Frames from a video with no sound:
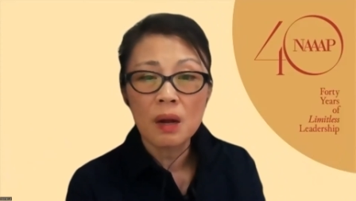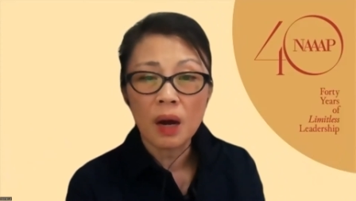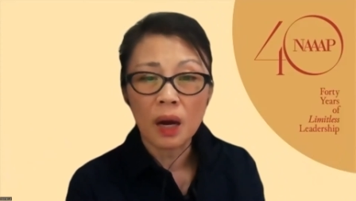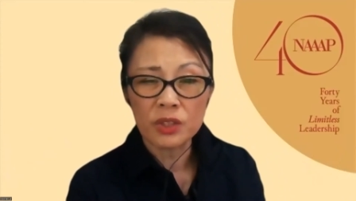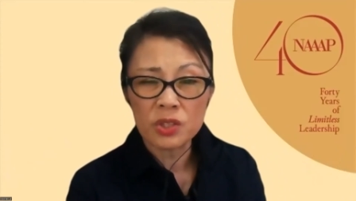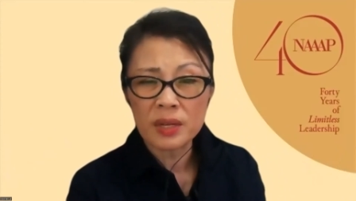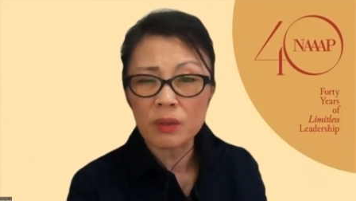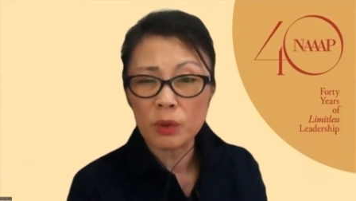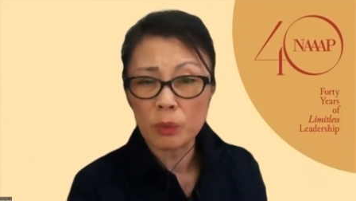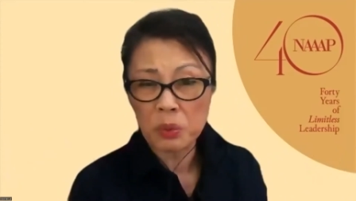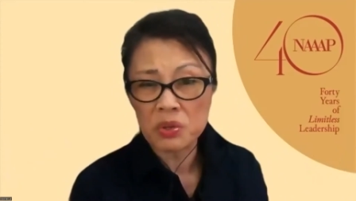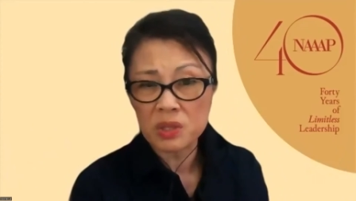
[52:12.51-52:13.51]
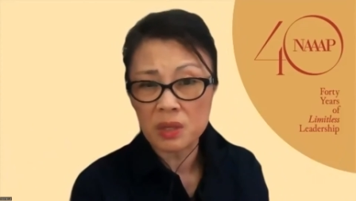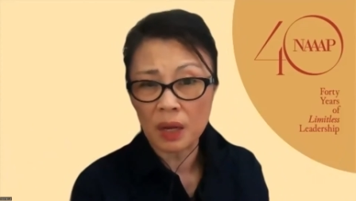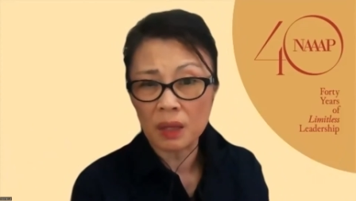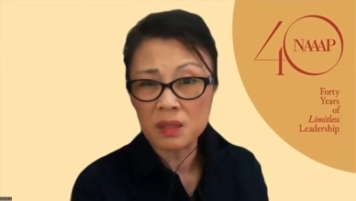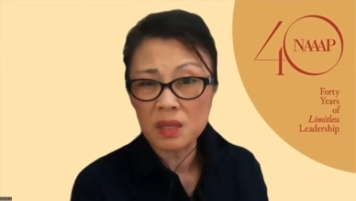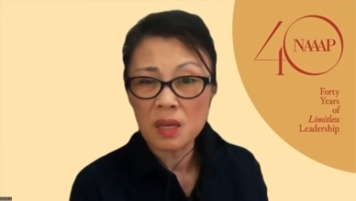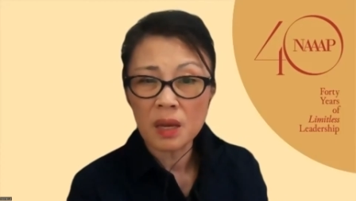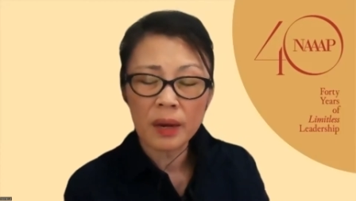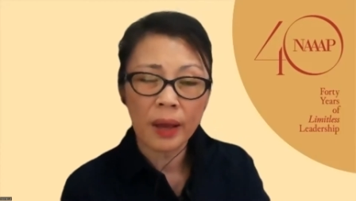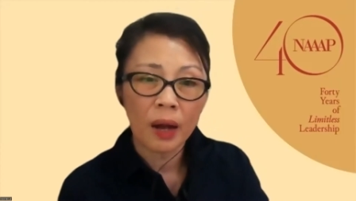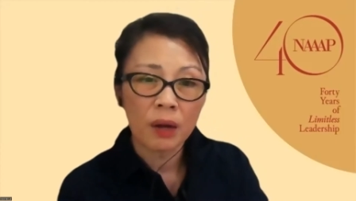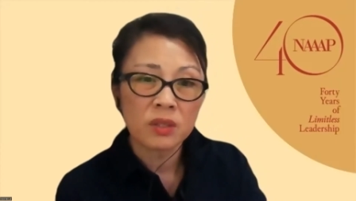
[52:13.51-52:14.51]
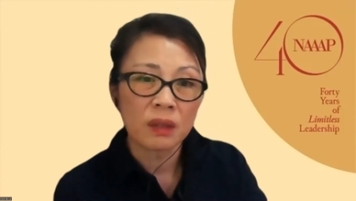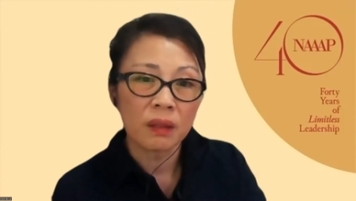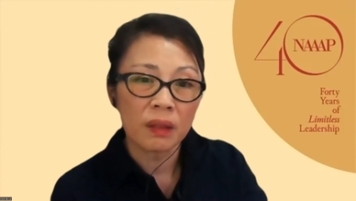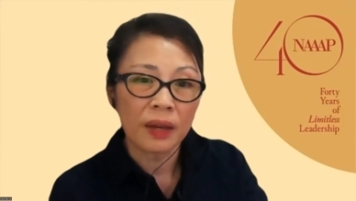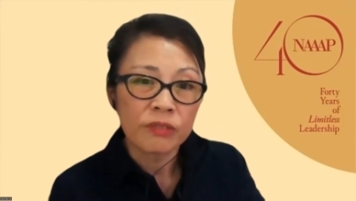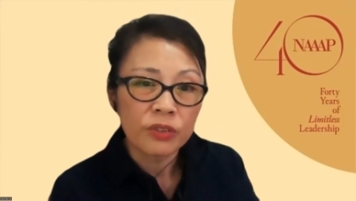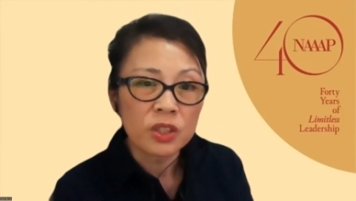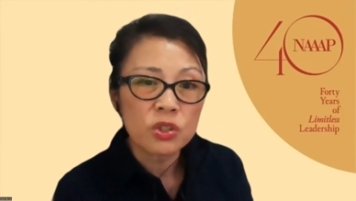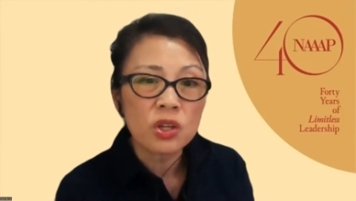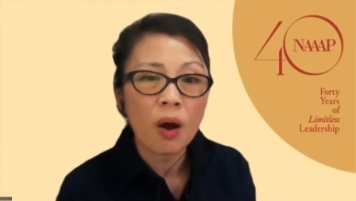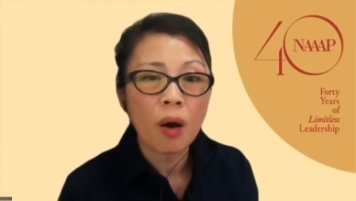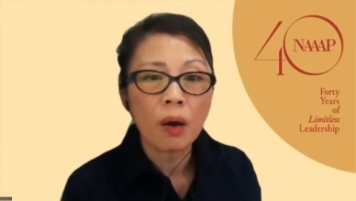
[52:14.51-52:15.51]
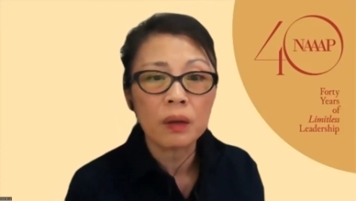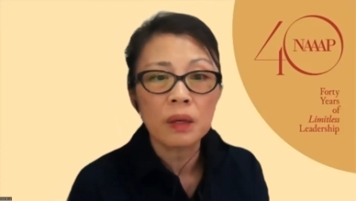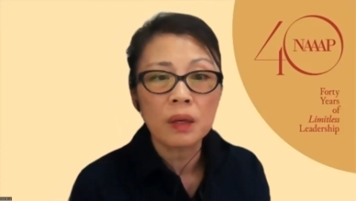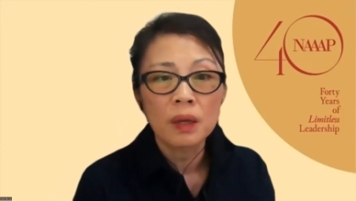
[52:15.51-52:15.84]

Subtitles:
understand their personality and how to leverage on